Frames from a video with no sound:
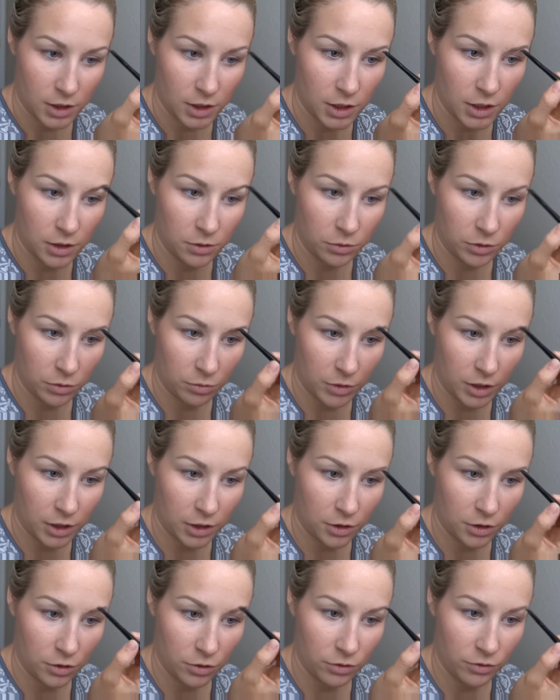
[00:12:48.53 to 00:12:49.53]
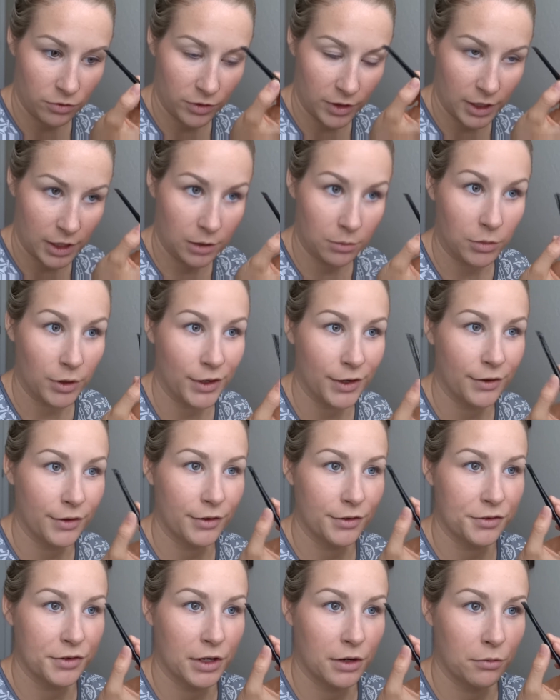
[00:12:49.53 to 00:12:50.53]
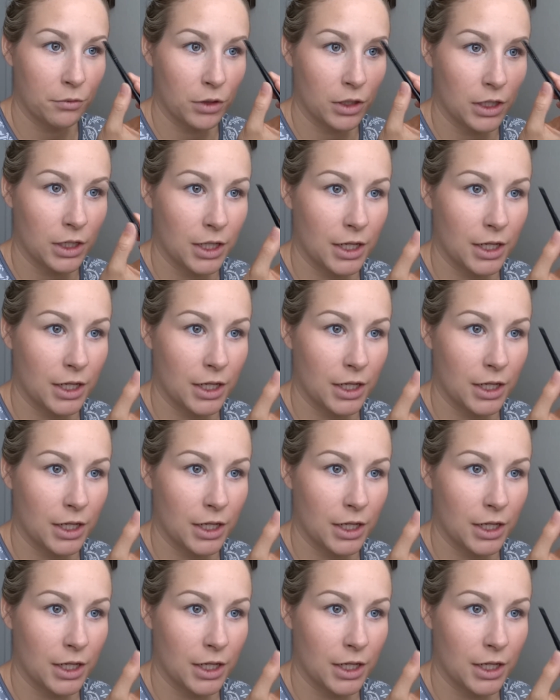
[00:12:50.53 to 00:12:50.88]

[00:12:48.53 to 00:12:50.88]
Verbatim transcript: Again, with my goofy eyebrow, there's not really